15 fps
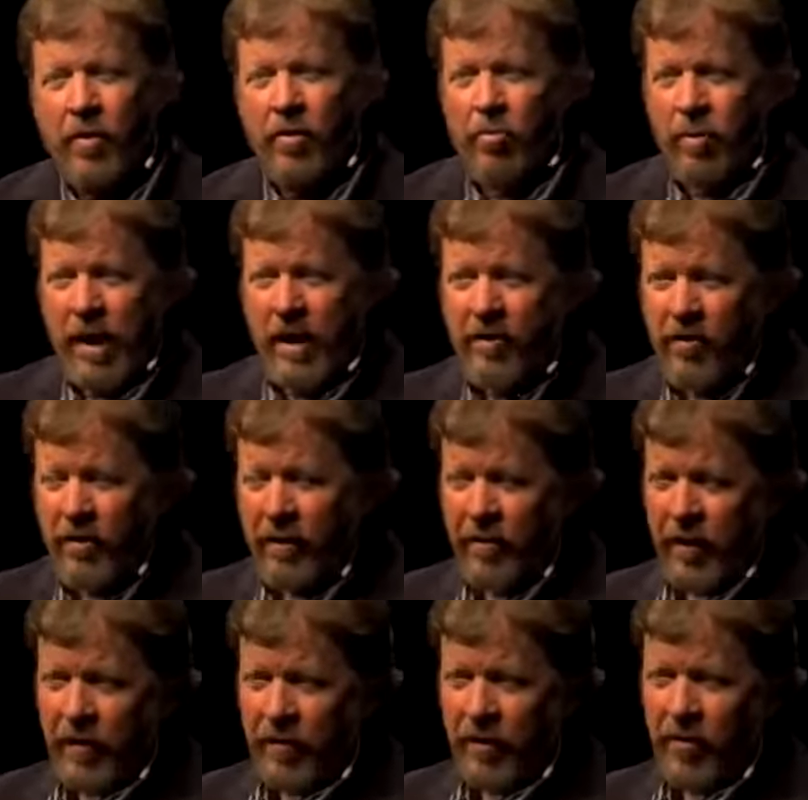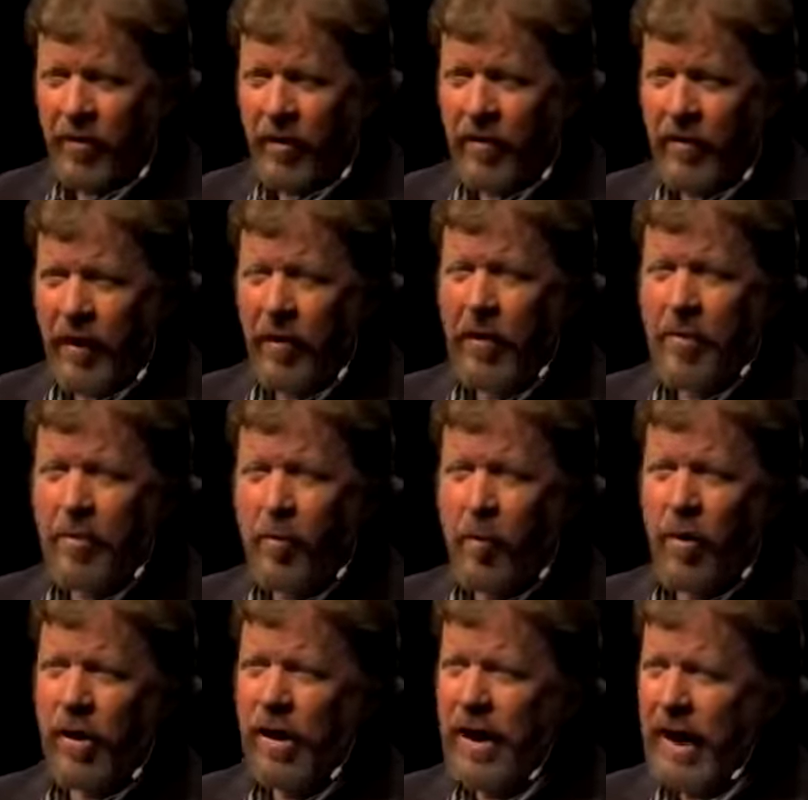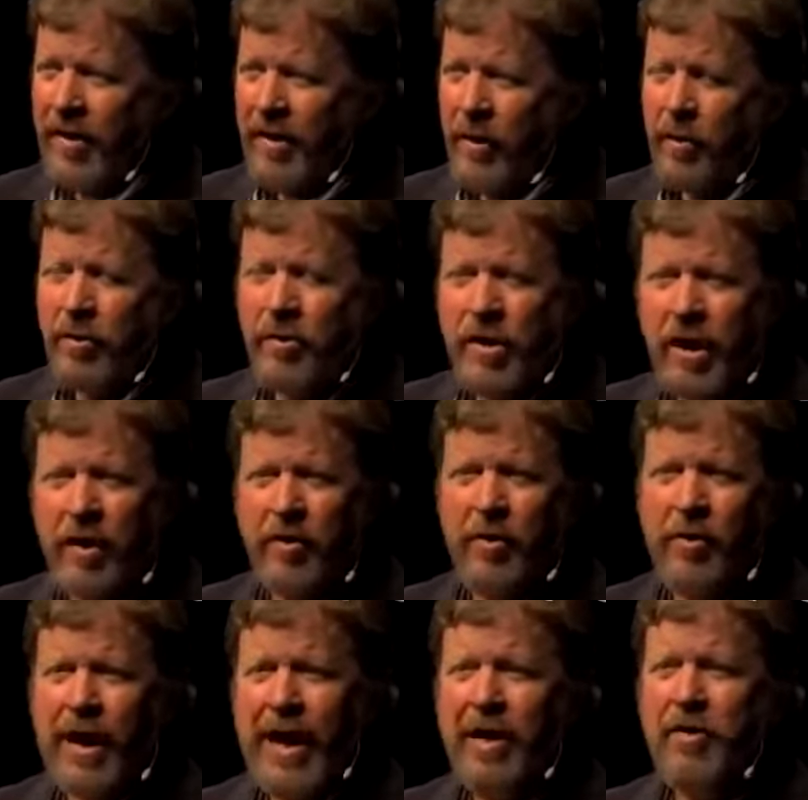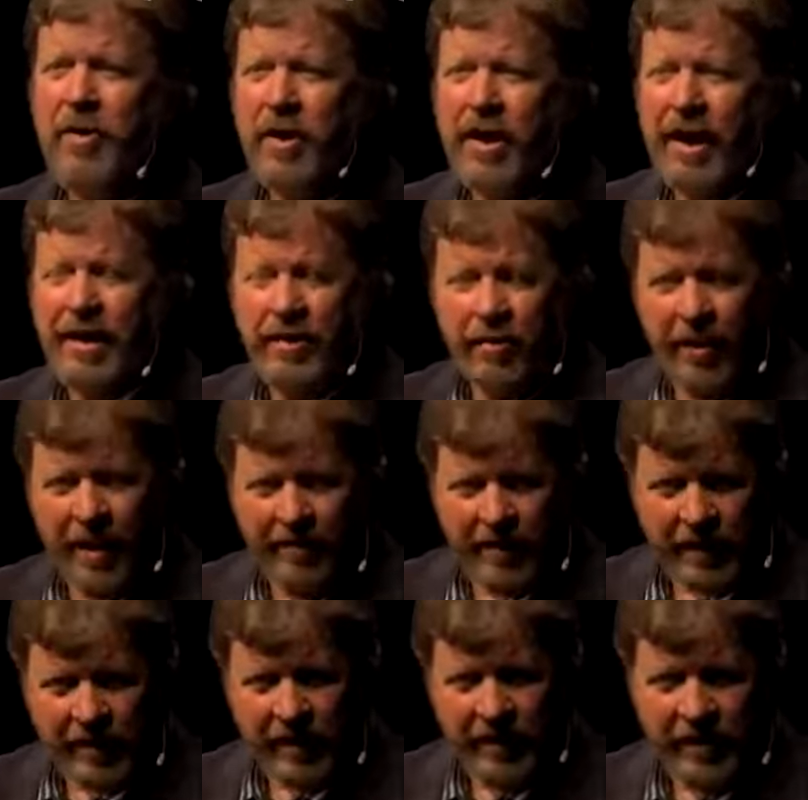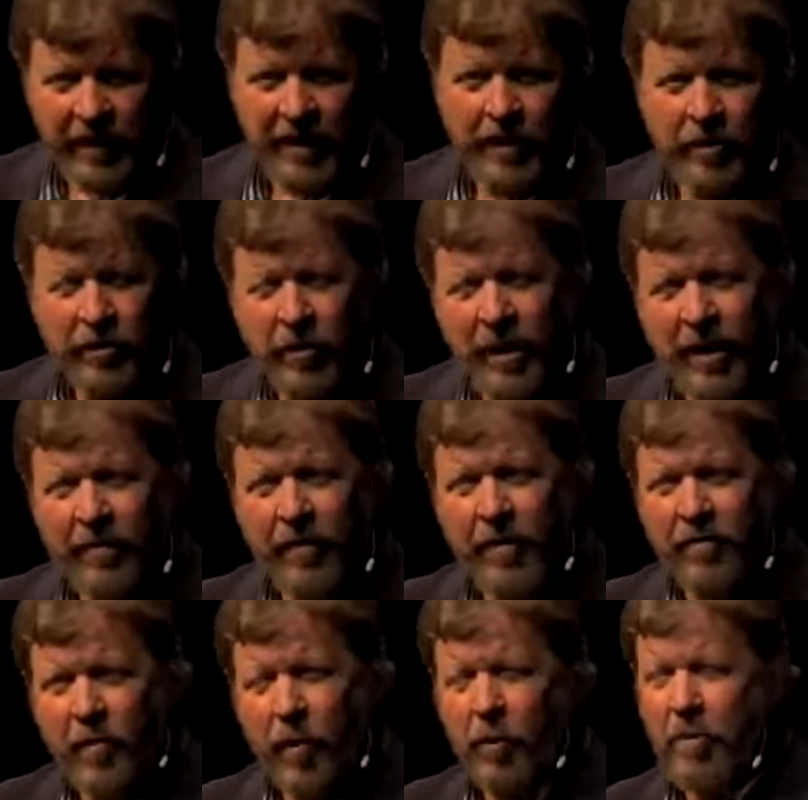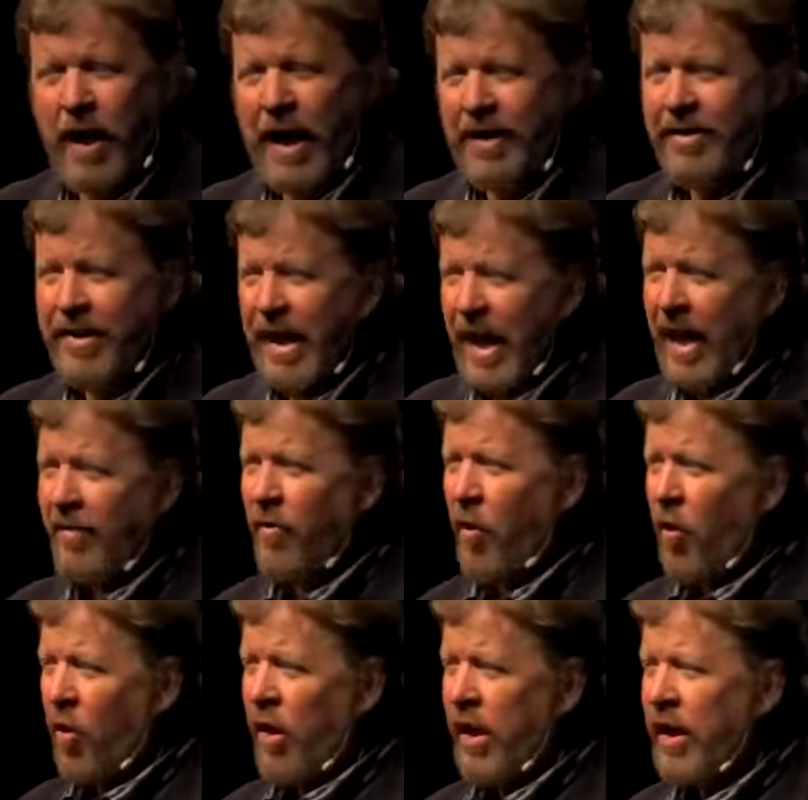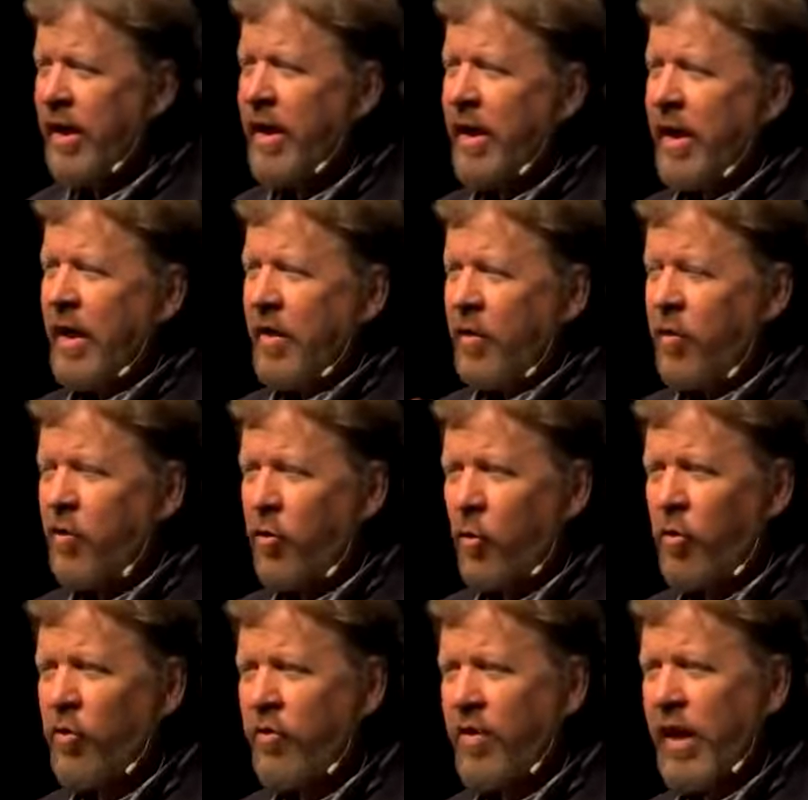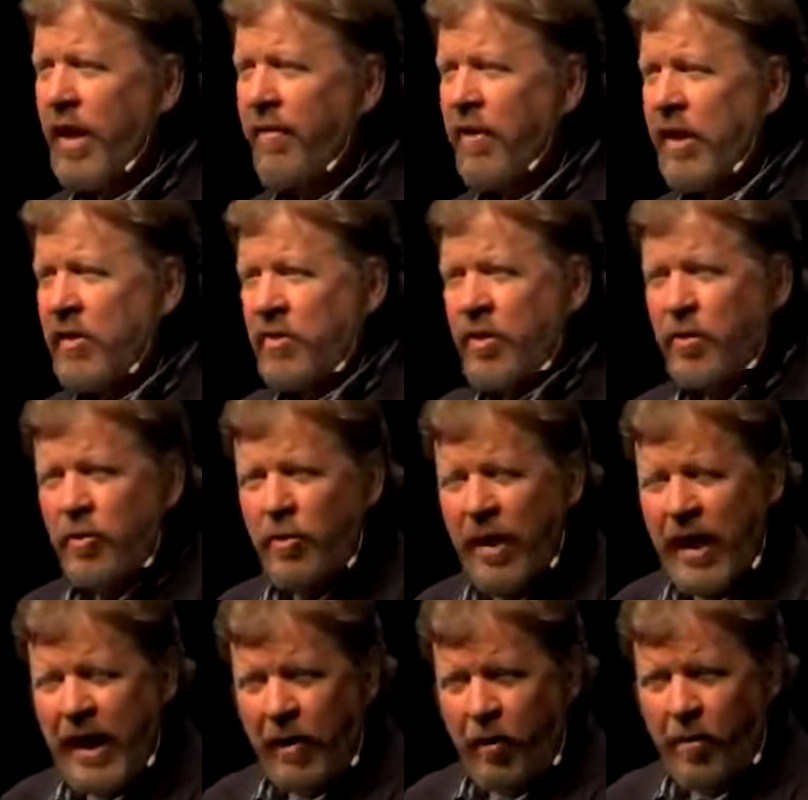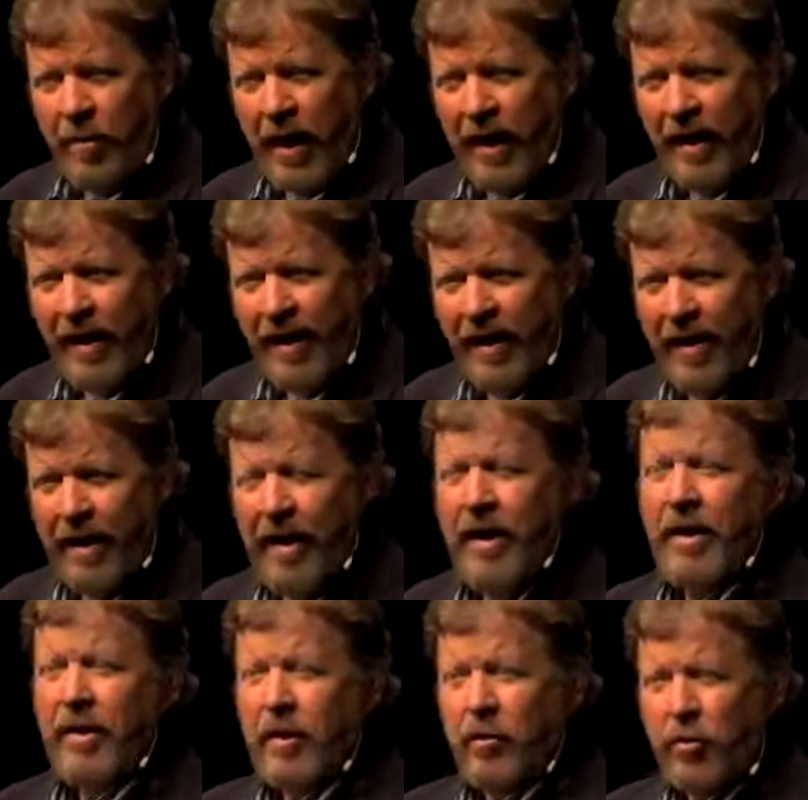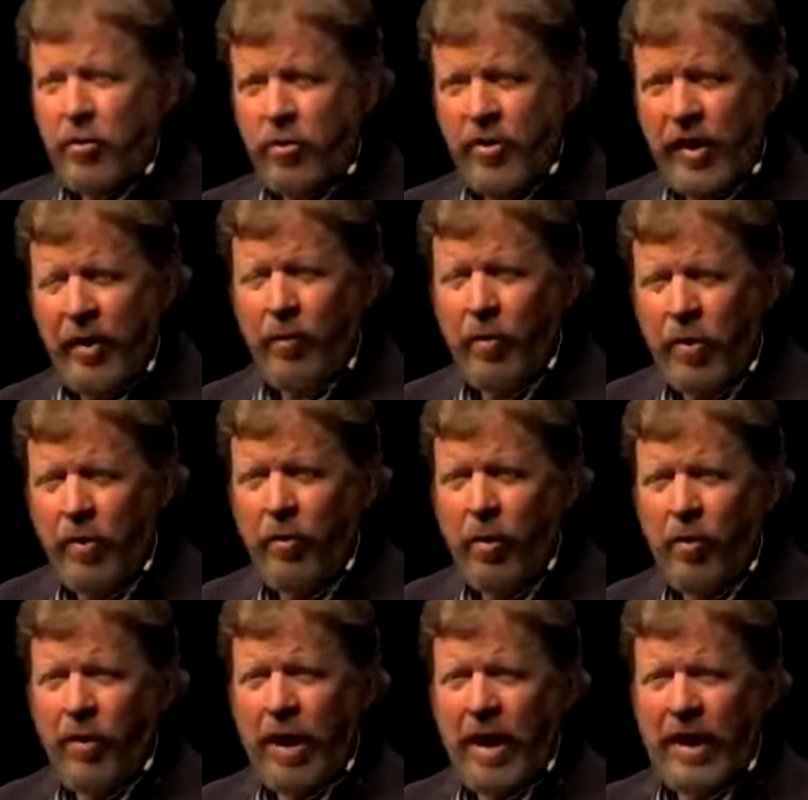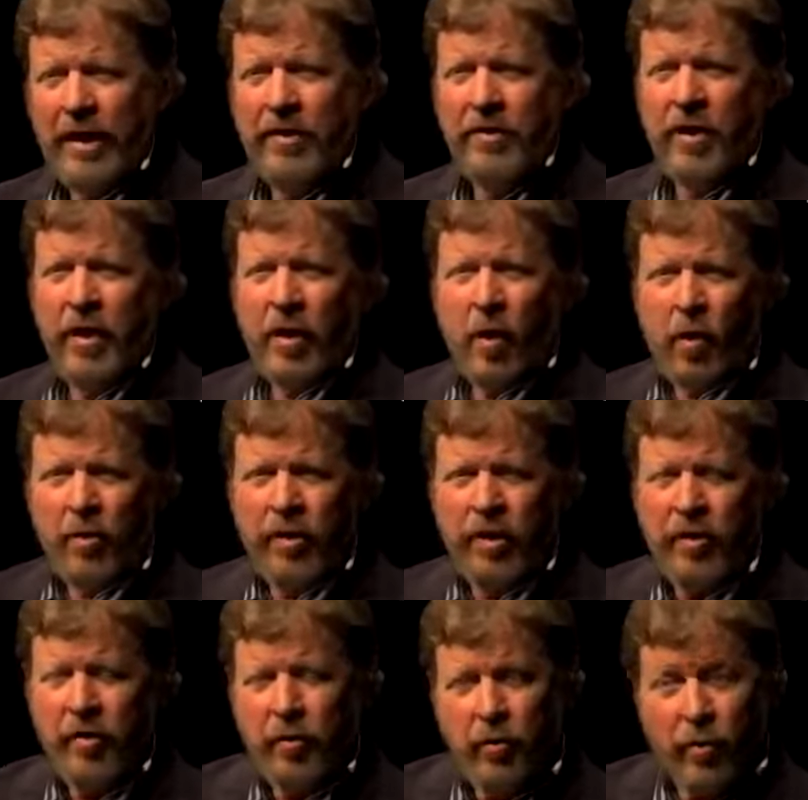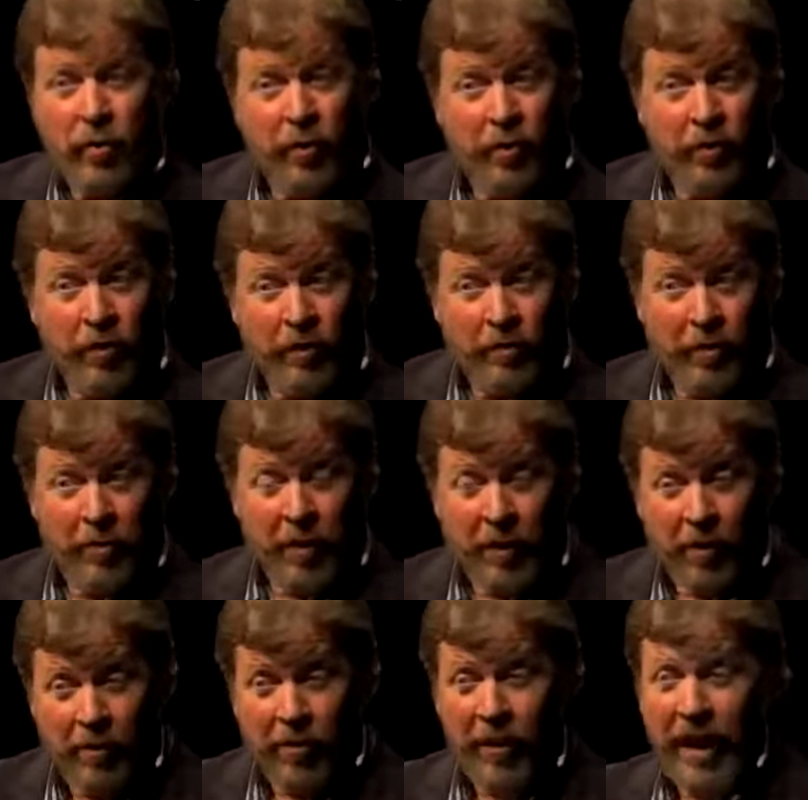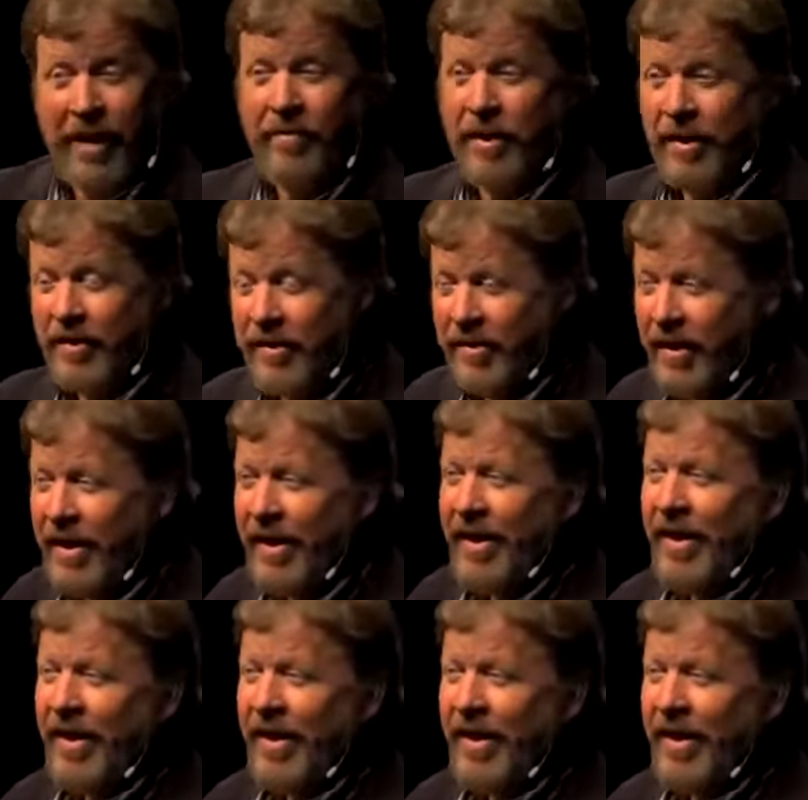3 suffixes are very important, and those tell you how you got your evidence. So every verb has to have on it the source of the evidence. Did you hear about it? Did you see it with your own eyes, or did you deduce it from the local evidence?